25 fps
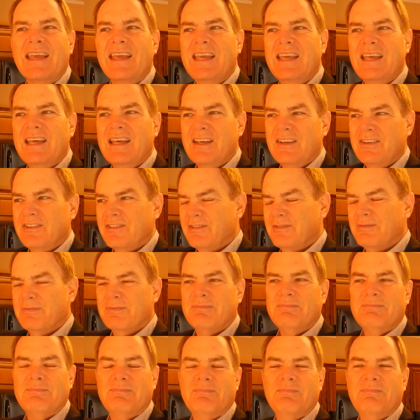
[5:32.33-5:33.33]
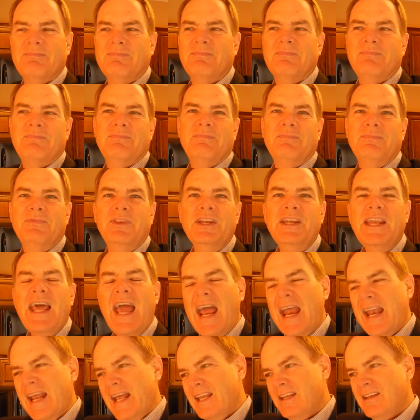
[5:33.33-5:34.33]
is the
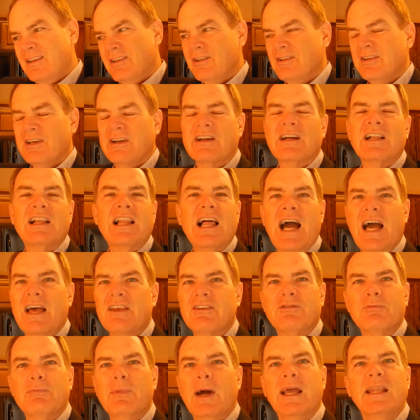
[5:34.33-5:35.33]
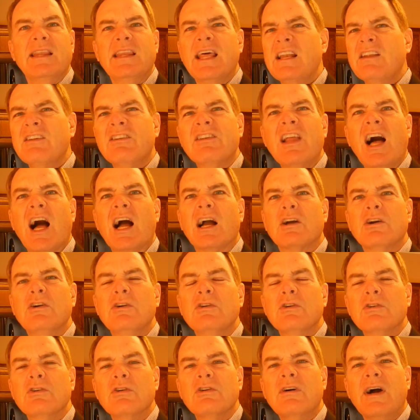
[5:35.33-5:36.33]
daddy to their classmate. That's not
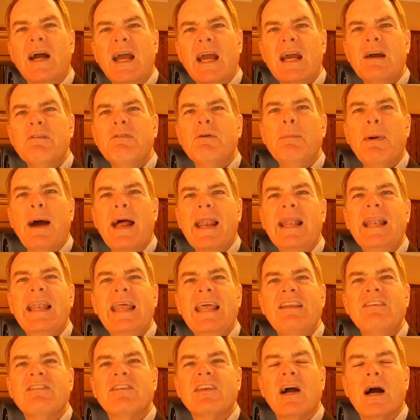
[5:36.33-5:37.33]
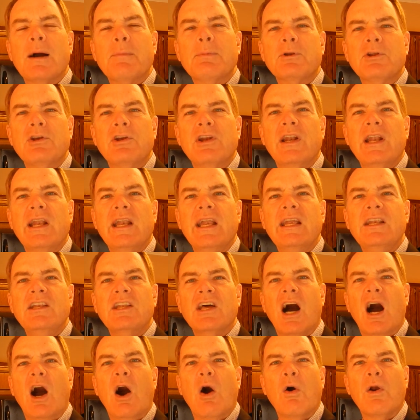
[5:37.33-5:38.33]
cool. Everybody needs the opportunity
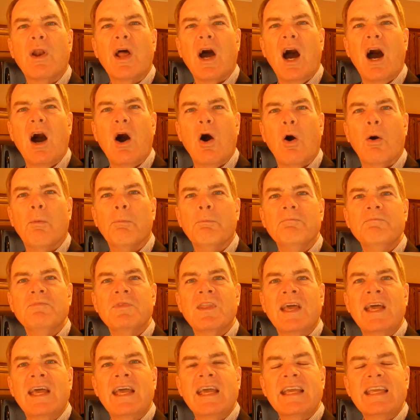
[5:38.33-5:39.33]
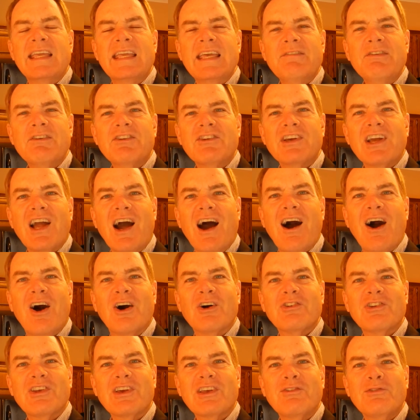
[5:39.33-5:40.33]
to own a home. Give us a
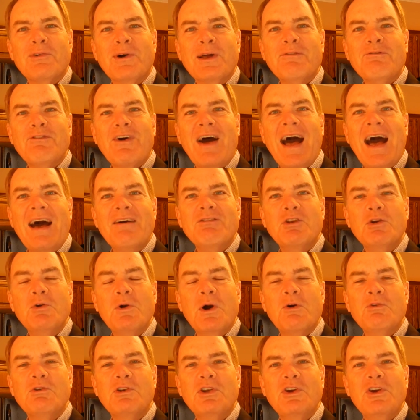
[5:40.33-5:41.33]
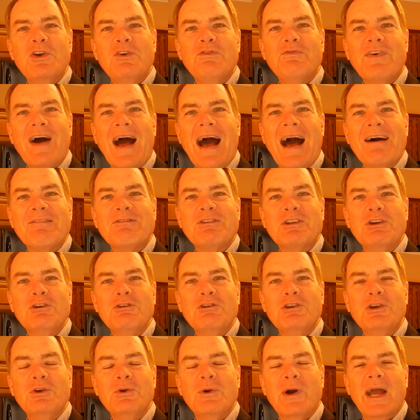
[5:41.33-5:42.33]
call,
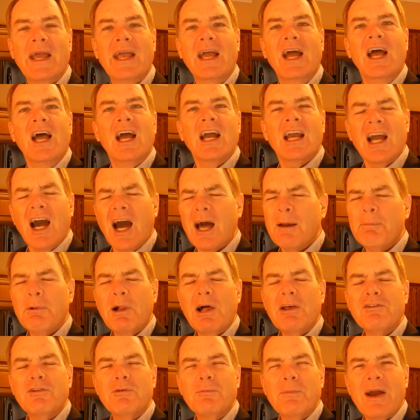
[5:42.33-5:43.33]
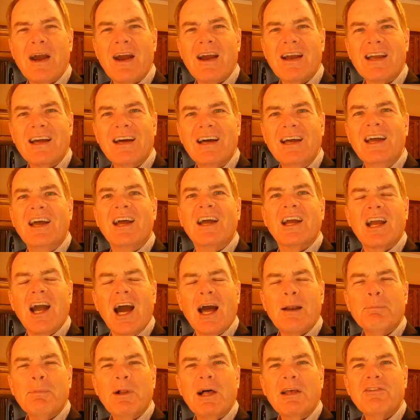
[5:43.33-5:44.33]
615-202-5228. God bless America,
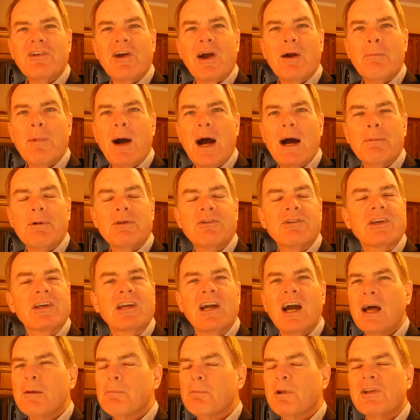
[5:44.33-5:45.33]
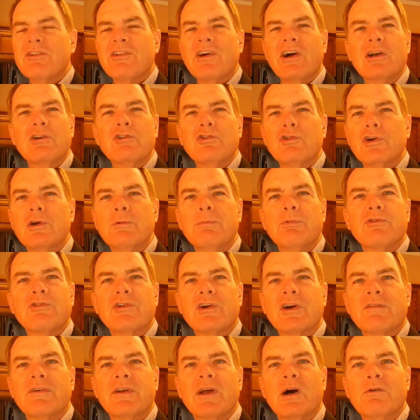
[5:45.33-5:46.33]
God bless our mamas, and God bless our troops
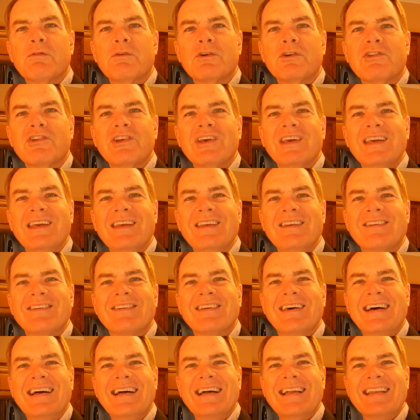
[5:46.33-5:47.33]
serving overseas.